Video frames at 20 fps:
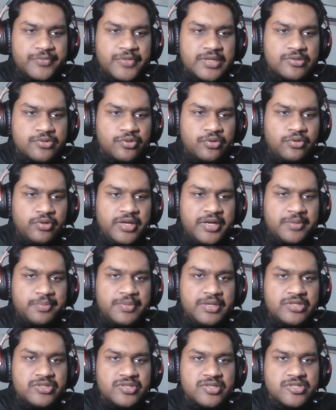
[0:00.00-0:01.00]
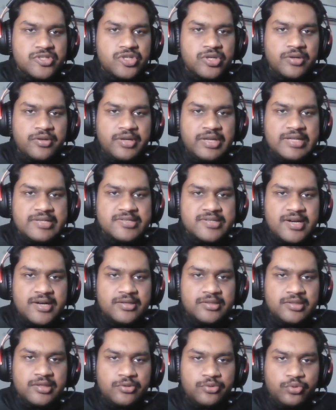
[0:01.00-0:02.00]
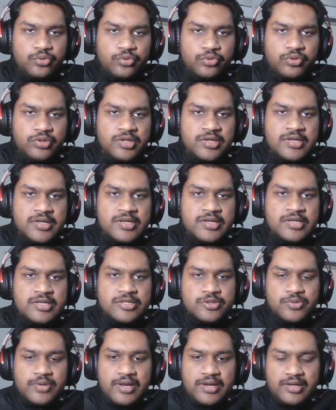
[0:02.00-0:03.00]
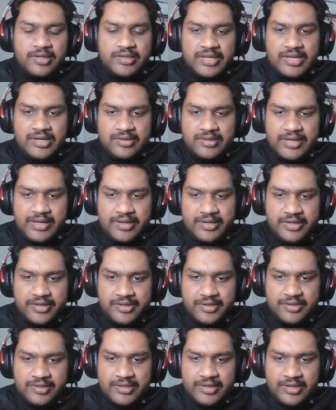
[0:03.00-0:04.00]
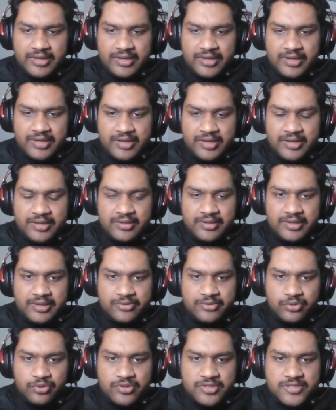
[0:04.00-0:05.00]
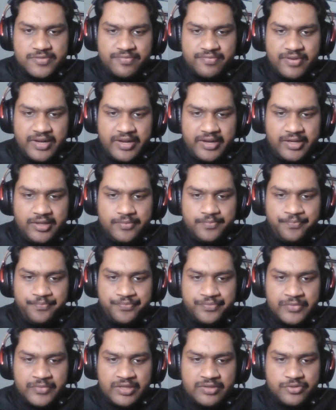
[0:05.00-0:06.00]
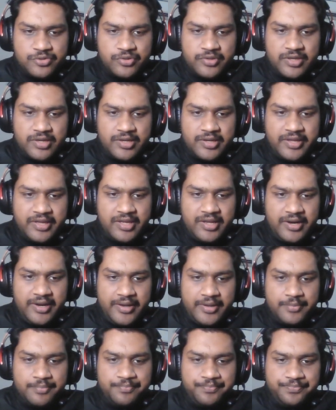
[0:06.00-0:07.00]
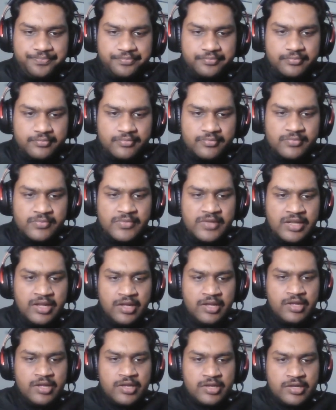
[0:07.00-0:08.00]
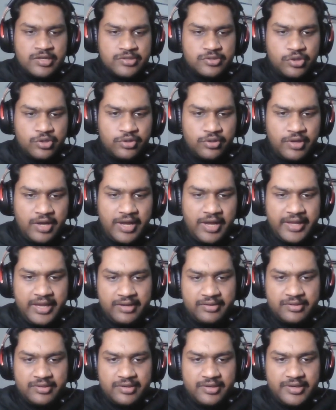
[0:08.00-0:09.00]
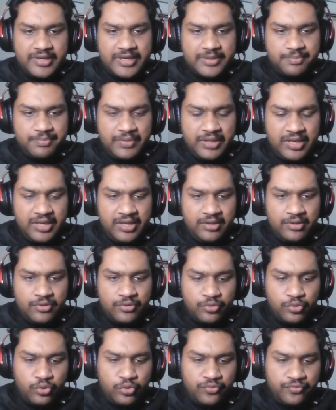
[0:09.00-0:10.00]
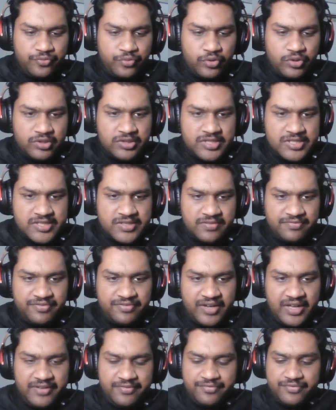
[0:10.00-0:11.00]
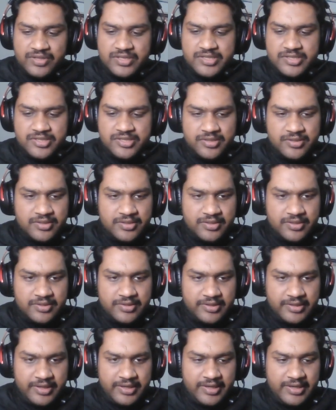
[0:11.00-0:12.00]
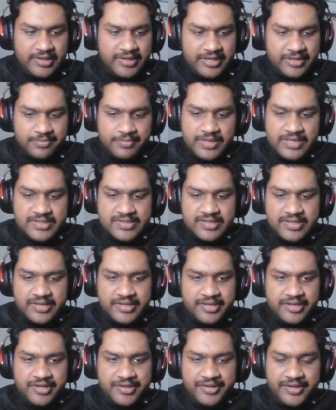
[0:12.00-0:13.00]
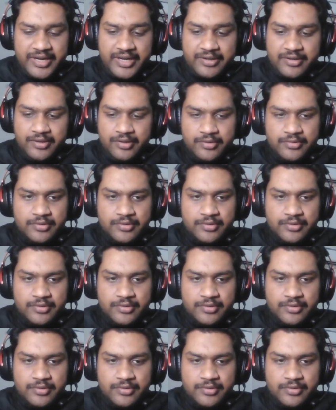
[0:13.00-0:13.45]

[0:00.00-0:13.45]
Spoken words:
So let me just restart the code. So I'll again click here and it looks fine. So yeah, here I am. So again let me go for this 5 first and let me say here 10.